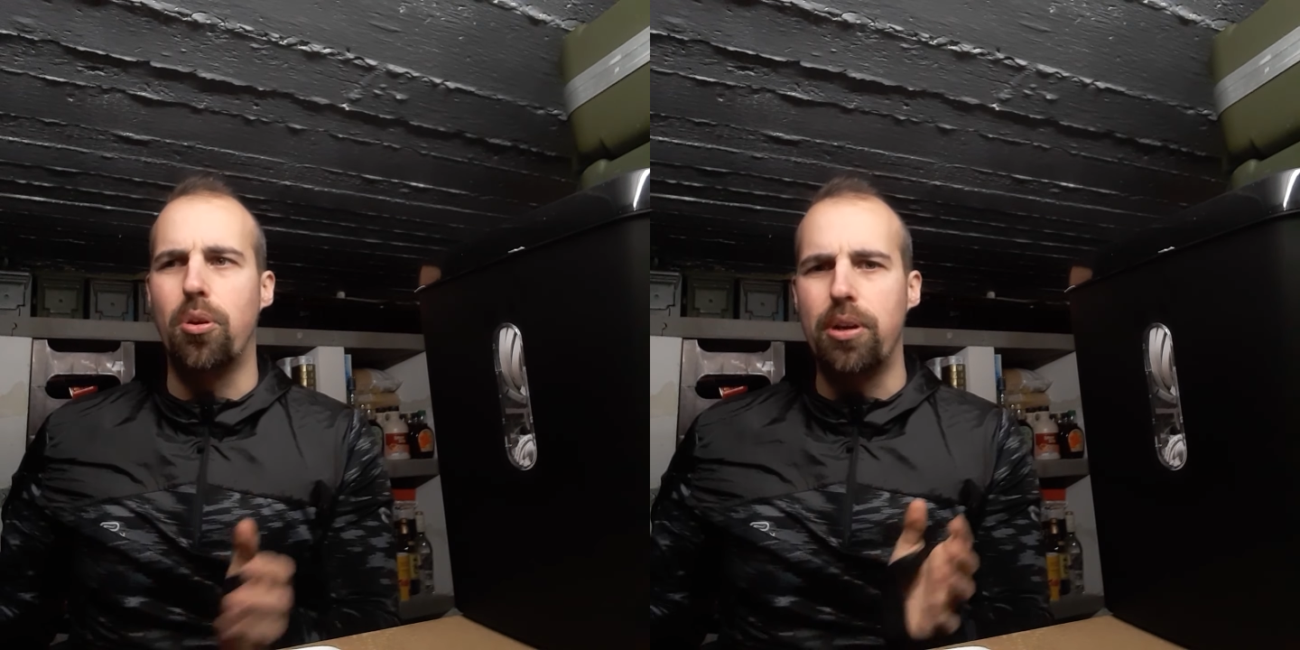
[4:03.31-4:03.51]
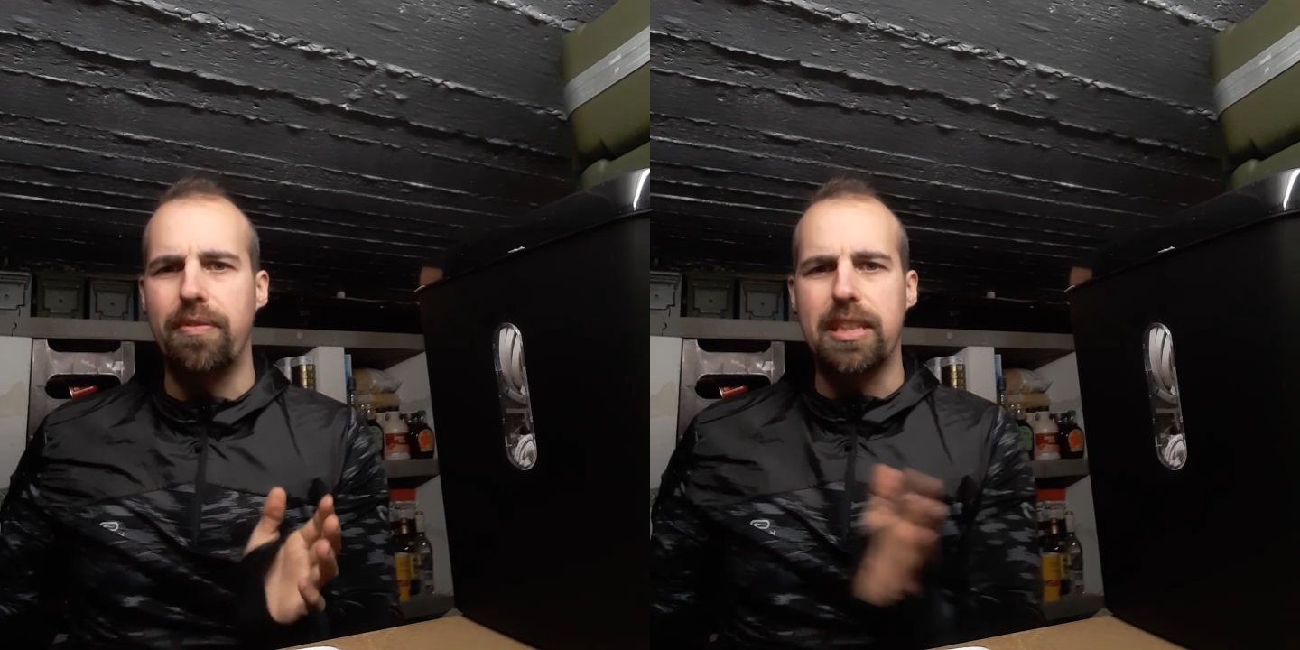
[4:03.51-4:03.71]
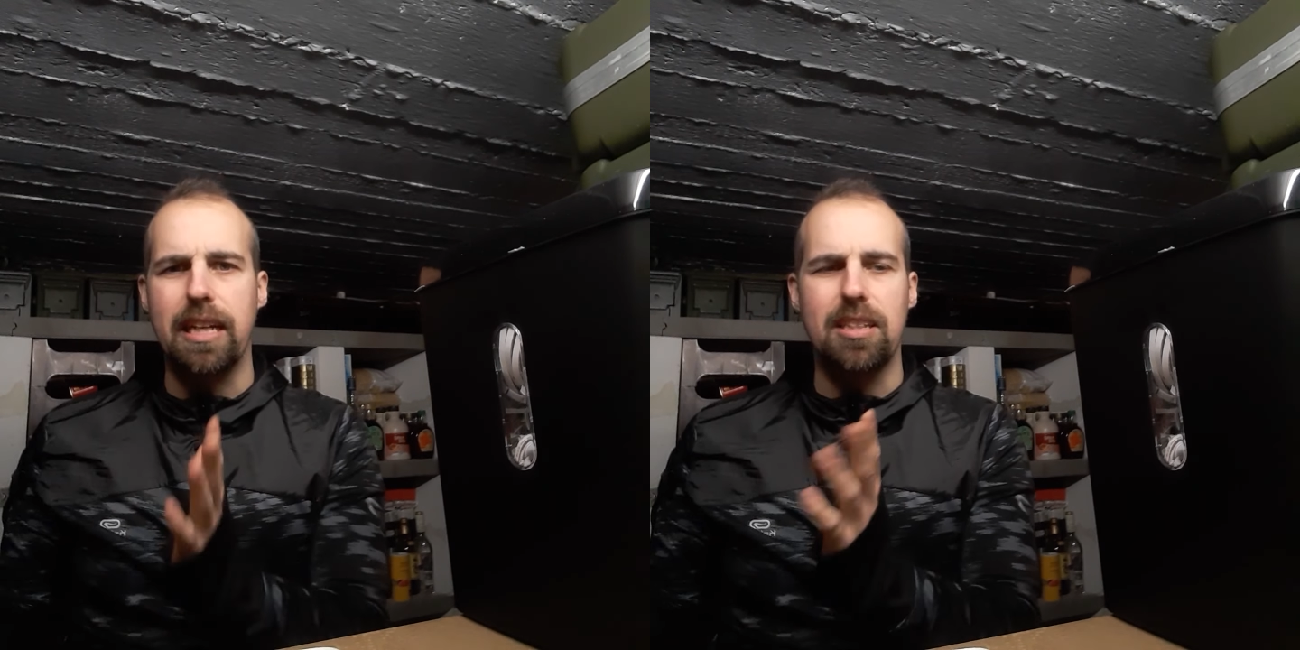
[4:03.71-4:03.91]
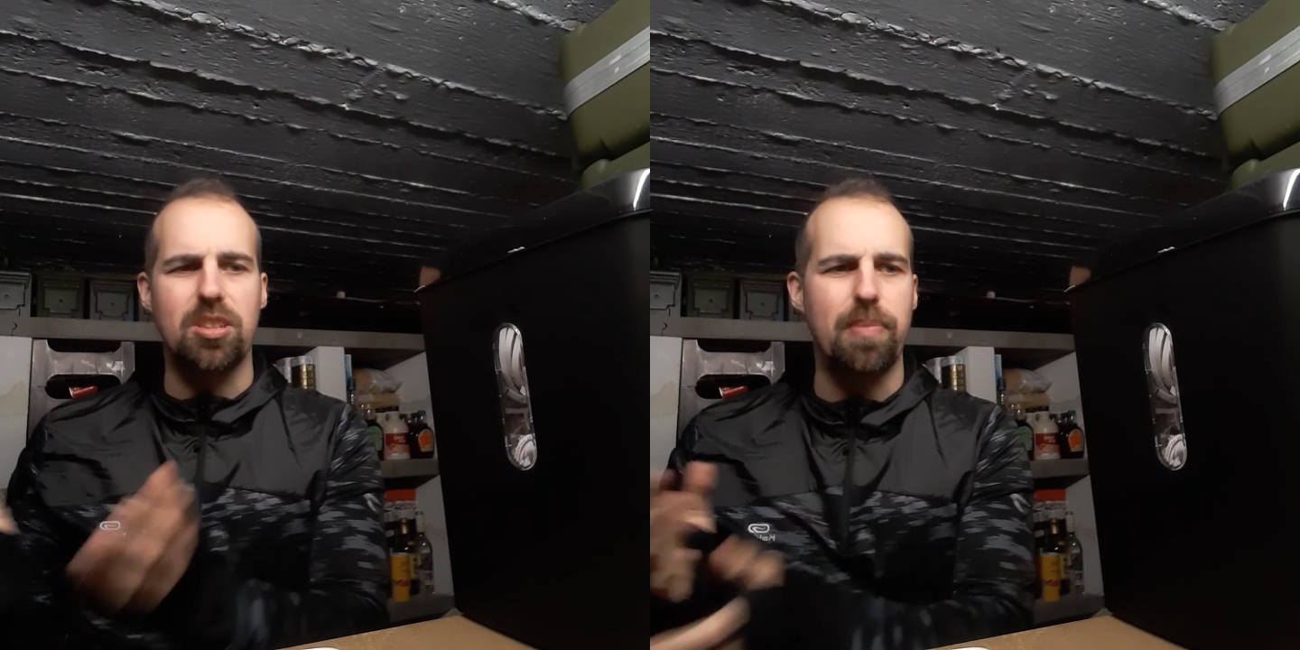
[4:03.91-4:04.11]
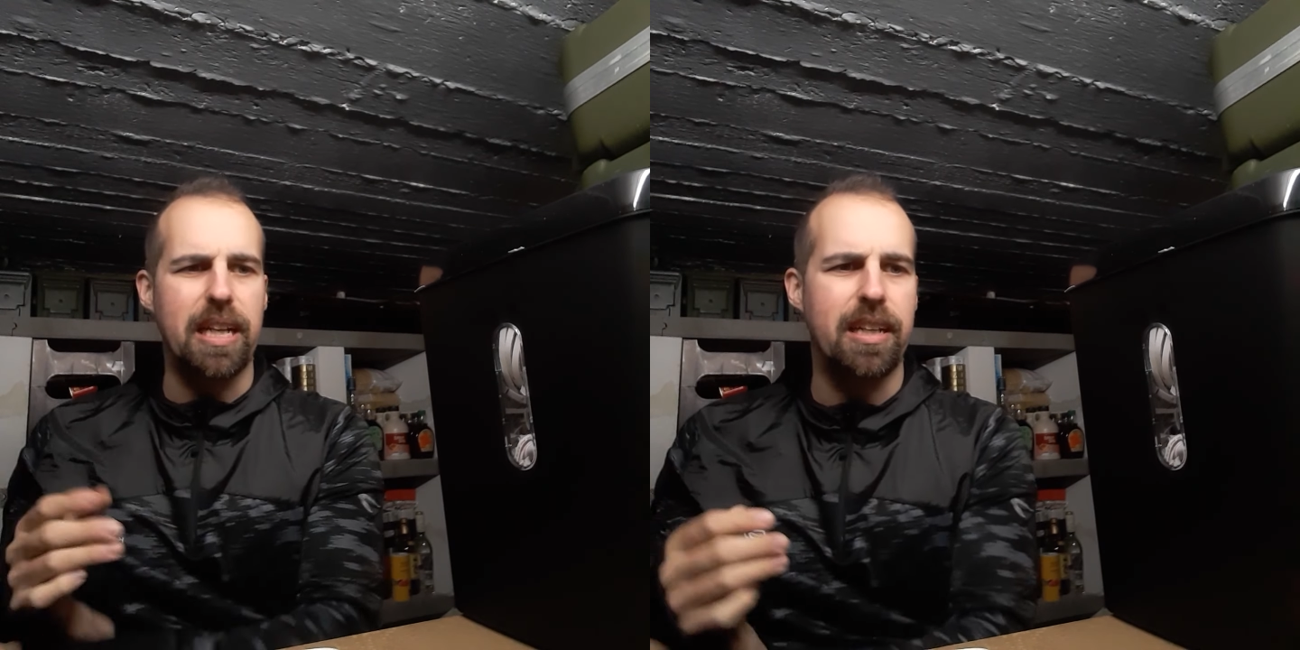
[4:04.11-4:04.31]
or if it gets a
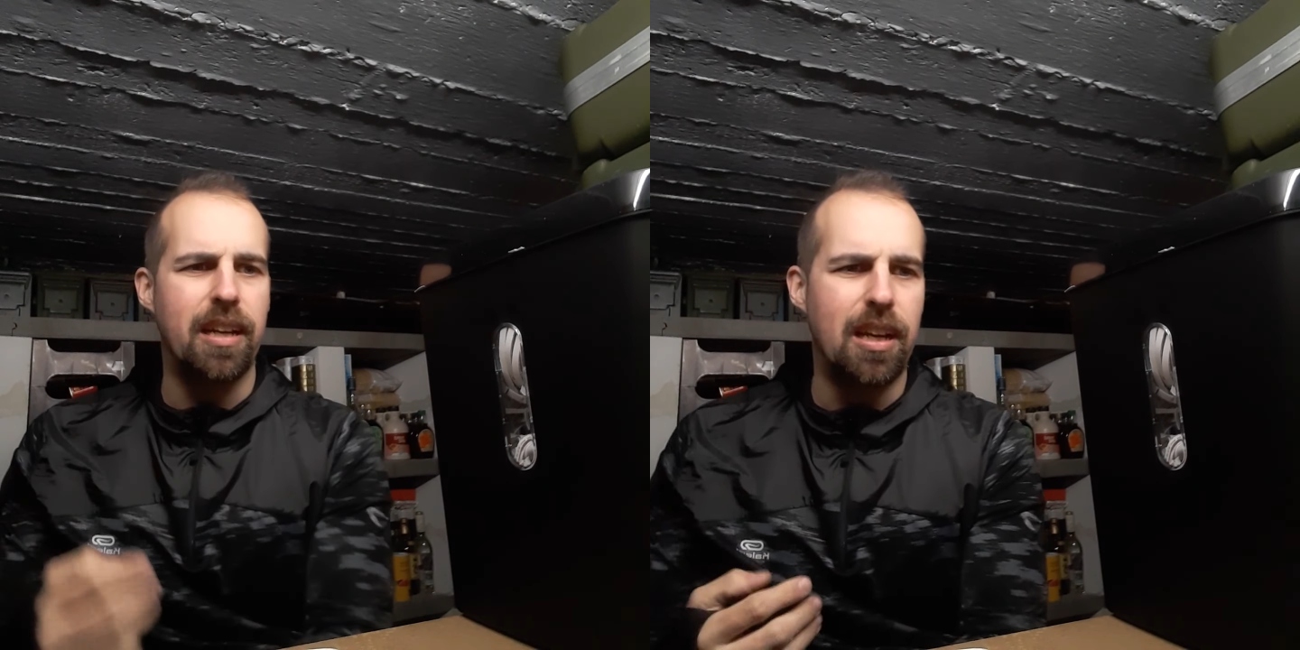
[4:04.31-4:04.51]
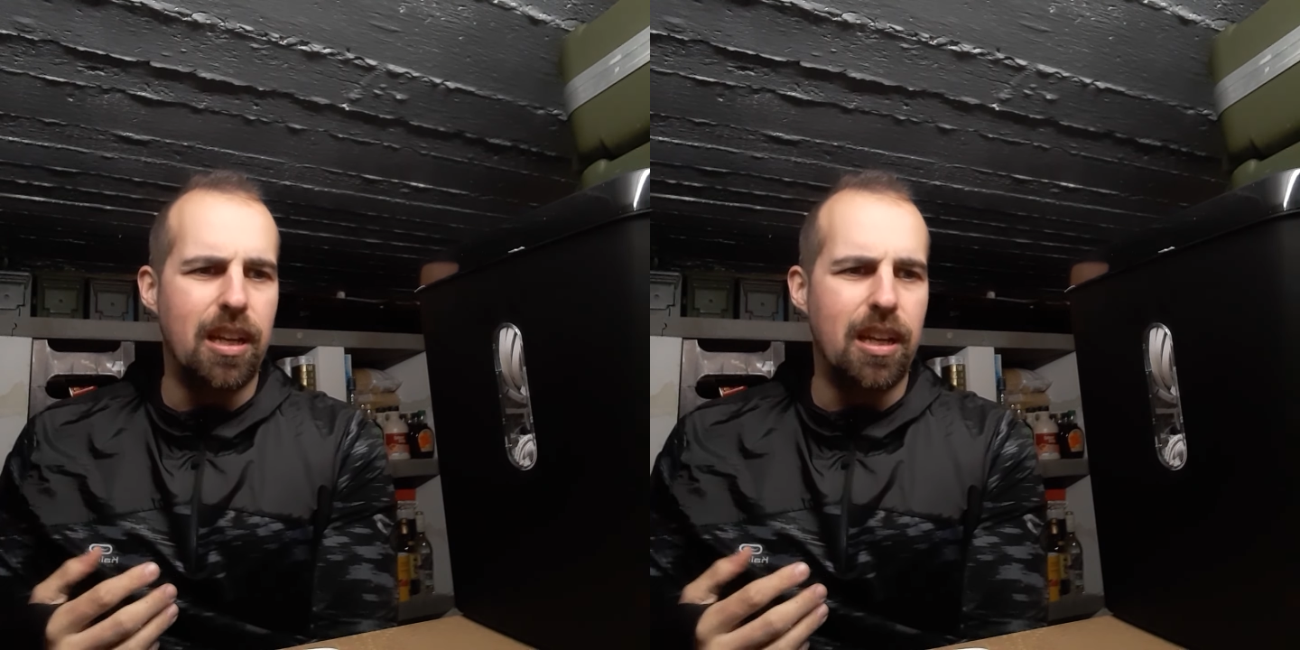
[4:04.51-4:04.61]
smack.